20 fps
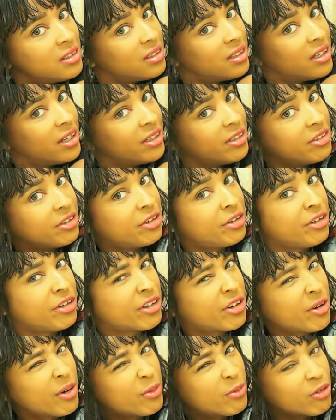And you know, you're
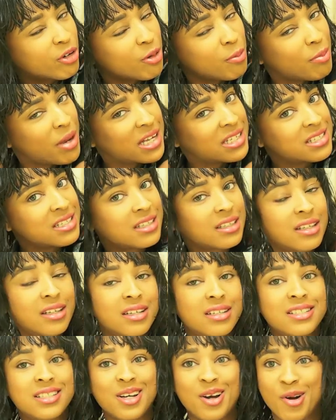going for a messy look,
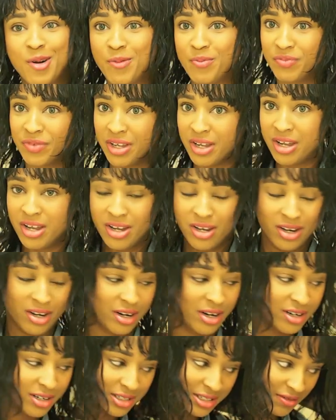so your
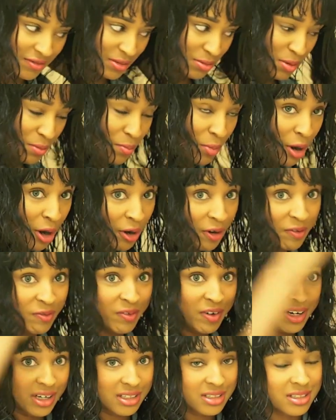hair doesn't have to be
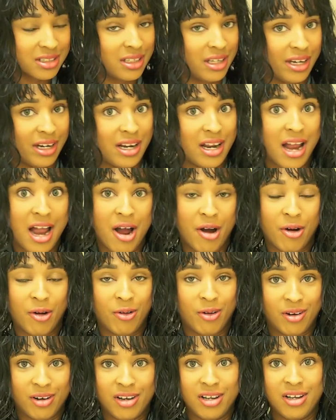perfect, like how,